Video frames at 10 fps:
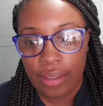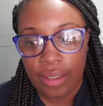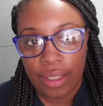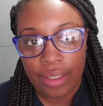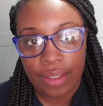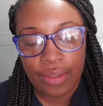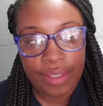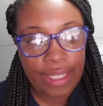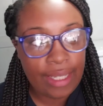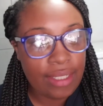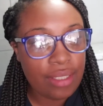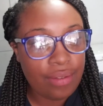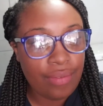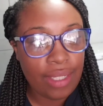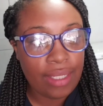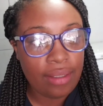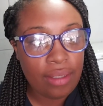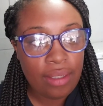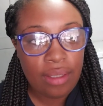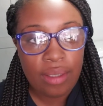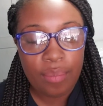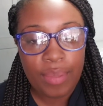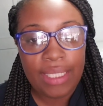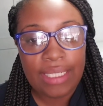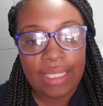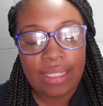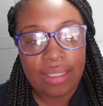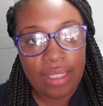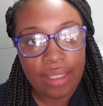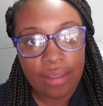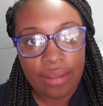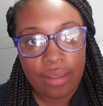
another case of like PTSD.